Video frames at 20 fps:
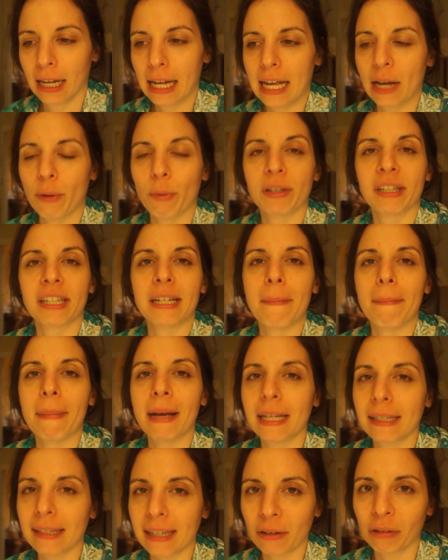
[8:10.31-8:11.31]
It was an
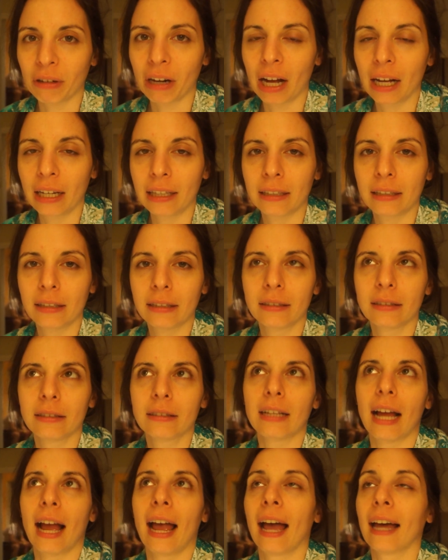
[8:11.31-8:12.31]
amazing run.
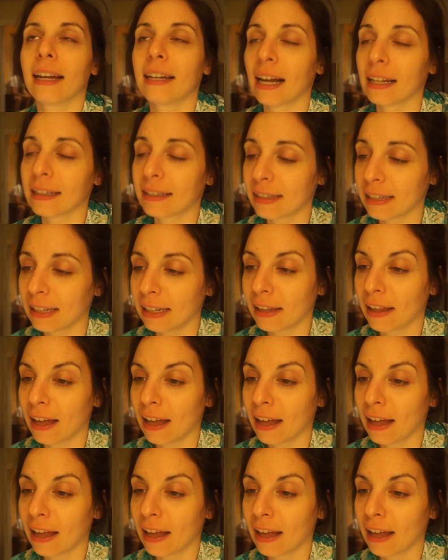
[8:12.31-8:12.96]
I had not seen